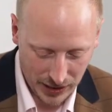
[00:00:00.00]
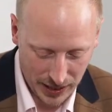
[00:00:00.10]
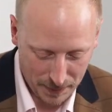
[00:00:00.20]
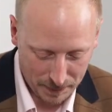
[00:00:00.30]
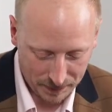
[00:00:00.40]

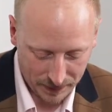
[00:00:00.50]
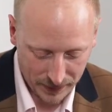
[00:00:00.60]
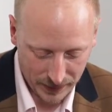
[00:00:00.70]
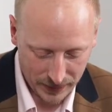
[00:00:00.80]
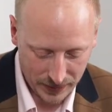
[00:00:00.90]
an
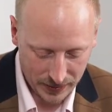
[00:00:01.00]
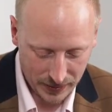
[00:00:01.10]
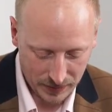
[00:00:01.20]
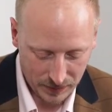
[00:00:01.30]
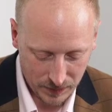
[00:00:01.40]

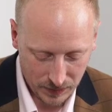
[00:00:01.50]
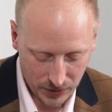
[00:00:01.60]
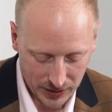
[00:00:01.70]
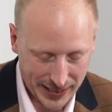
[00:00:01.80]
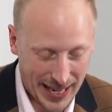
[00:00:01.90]

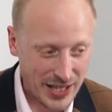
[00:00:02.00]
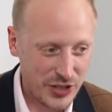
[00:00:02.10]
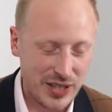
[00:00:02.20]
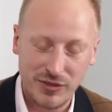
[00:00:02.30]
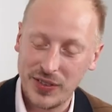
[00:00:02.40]

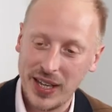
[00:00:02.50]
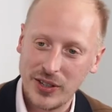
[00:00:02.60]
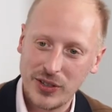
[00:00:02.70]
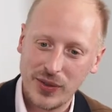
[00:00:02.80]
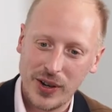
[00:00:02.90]
analogy for
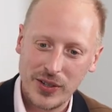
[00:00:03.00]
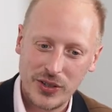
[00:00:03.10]
this, right?